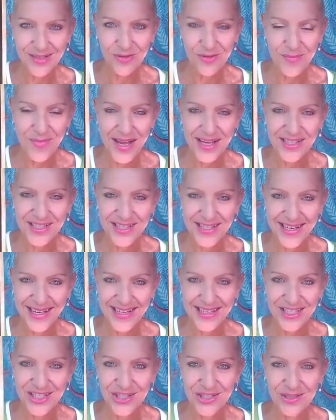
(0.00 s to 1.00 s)
your
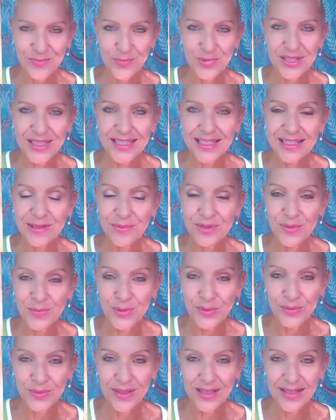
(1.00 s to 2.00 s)
imagination, particularly with the
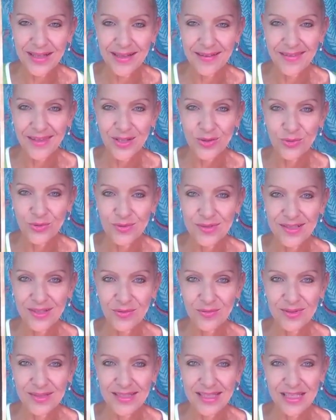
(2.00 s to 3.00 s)
Builder card that you also
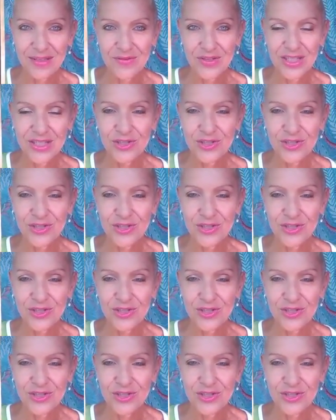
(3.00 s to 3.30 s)
received.